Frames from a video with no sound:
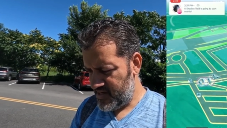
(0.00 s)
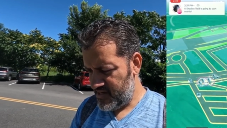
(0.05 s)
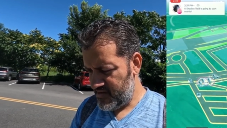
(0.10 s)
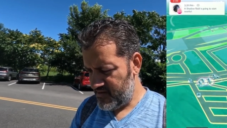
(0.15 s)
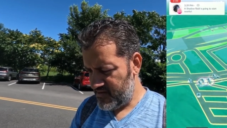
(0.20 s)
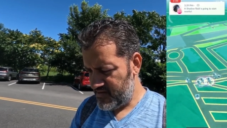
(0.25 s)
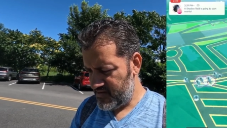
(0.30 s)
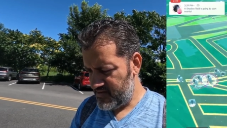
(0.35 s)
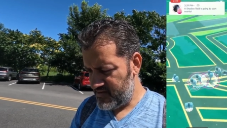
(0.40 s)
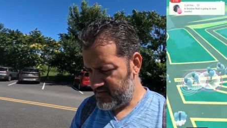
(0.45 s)

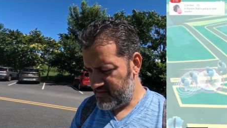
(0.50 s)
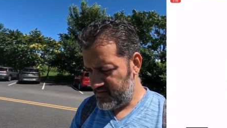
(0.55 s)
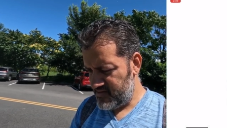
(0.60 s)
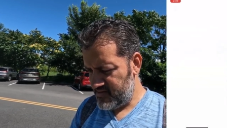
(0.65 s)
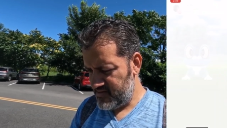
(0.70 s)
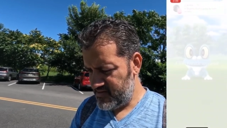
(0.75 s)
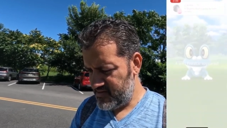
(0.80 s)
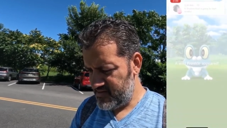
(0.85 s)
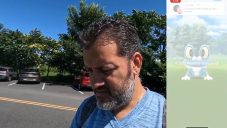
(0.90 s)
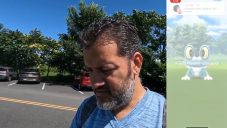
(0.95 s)
any of these
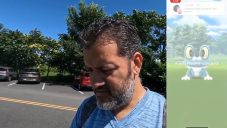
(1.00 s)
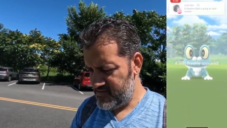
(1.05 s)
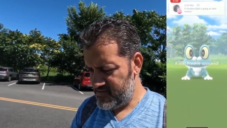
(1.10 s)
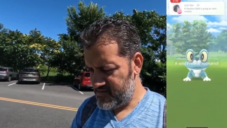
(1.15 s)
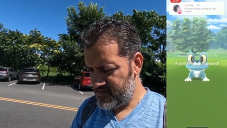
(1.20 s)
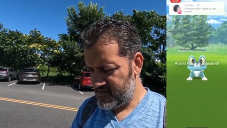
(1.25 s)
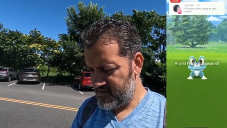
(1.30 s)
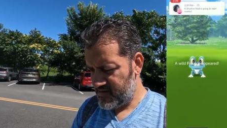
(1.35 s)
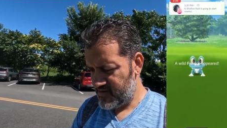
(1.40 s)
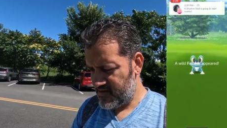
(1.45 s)

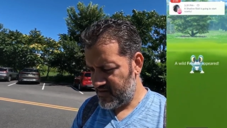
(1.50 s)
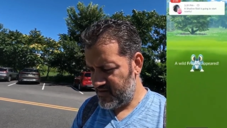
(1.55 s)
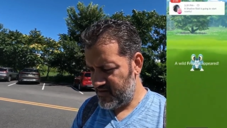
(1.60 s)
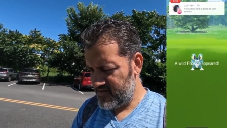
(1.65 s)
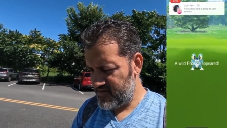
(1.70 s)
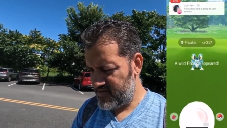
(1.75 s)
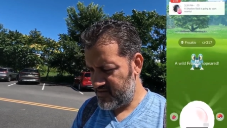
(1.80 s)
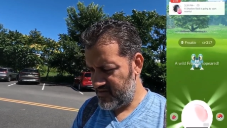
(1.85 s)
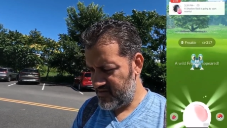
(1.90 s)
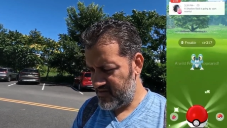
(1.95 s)

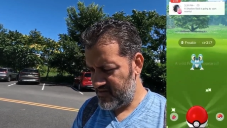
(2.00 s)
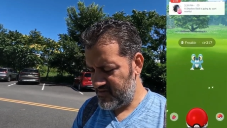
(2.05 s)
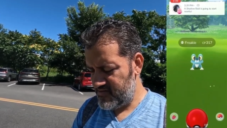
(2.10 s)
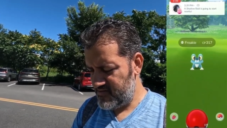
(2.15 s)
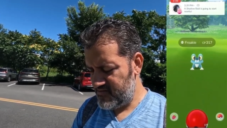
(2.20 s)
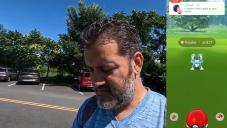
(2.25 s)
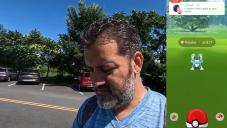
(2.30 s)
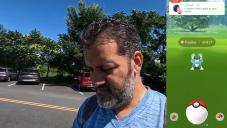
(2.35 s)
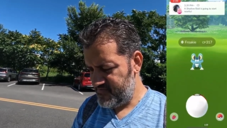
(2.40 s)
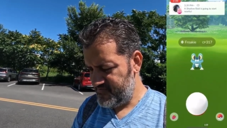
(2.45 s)
cluster here.